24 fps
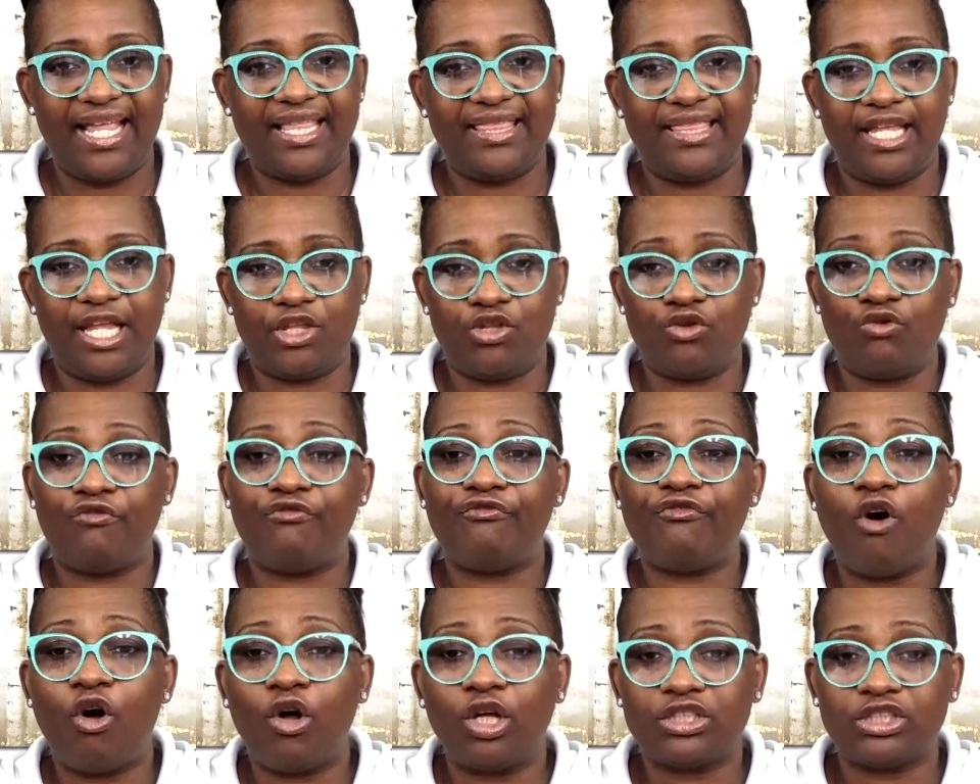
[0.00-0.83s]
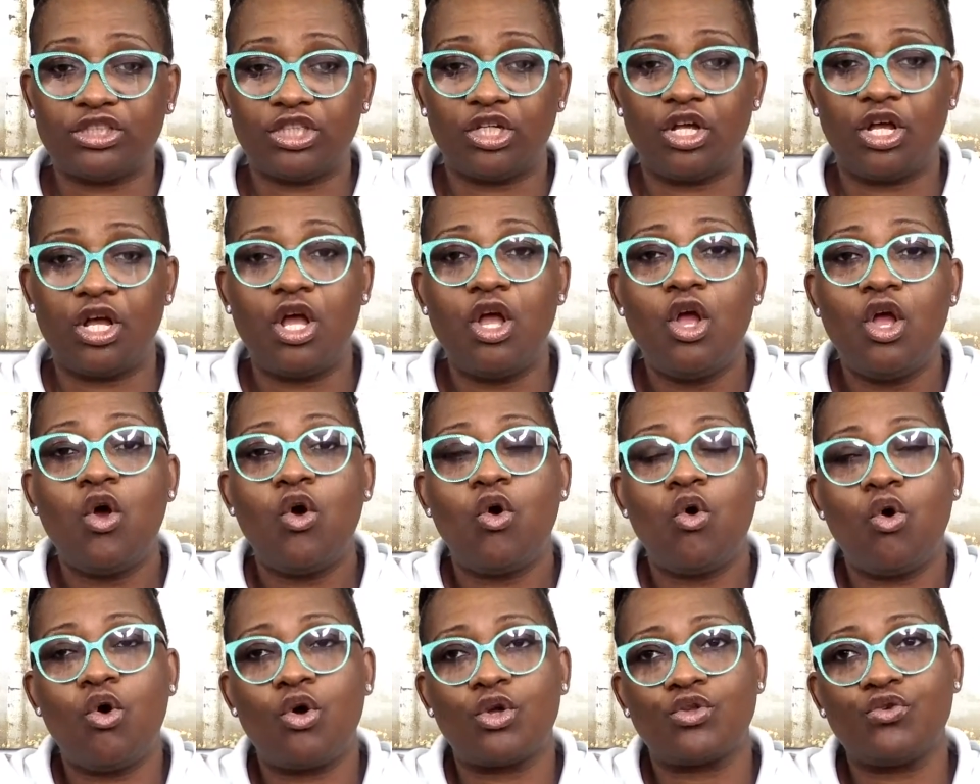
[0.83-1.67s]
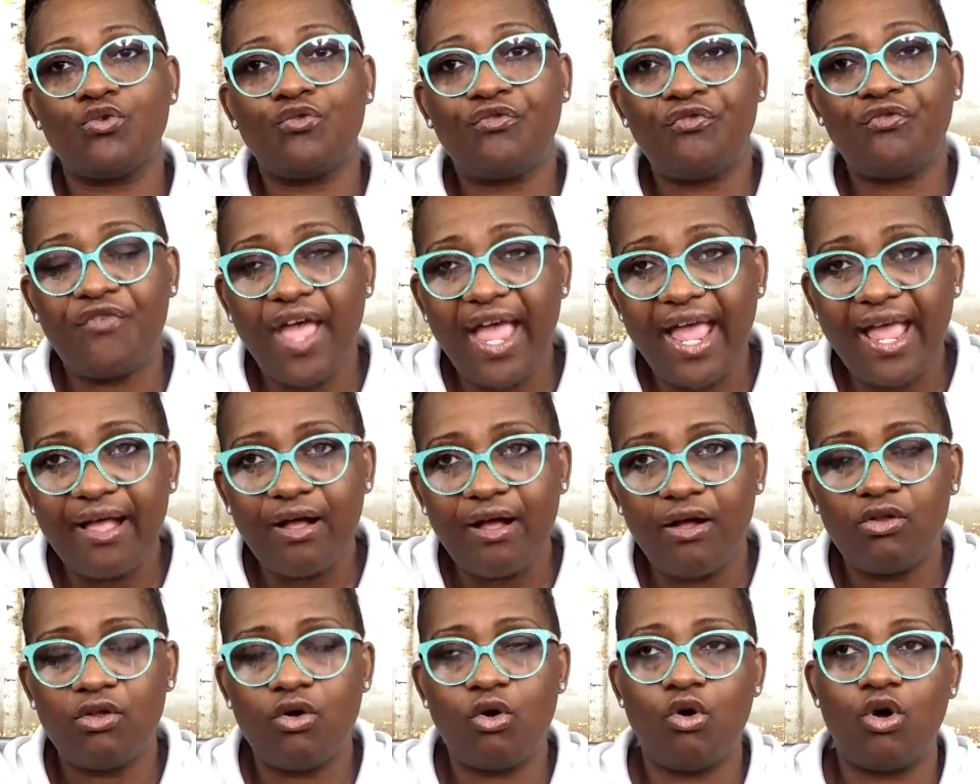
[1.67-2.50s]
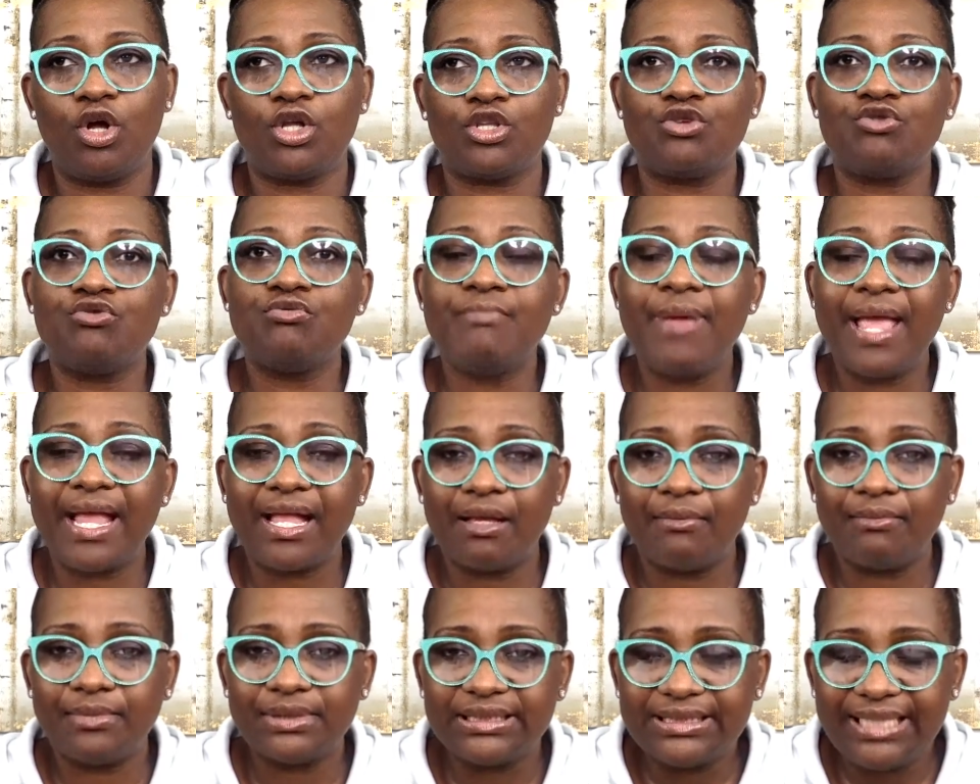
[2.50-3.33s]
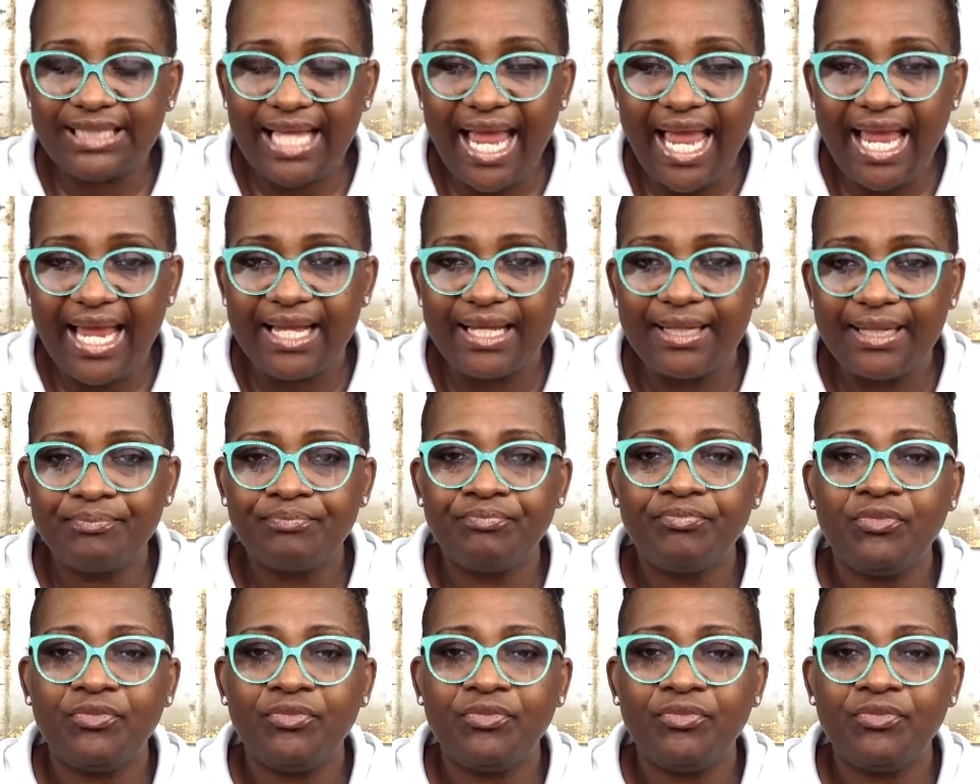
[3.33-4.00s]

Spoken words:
and then you falter or you fail or you make a mistake,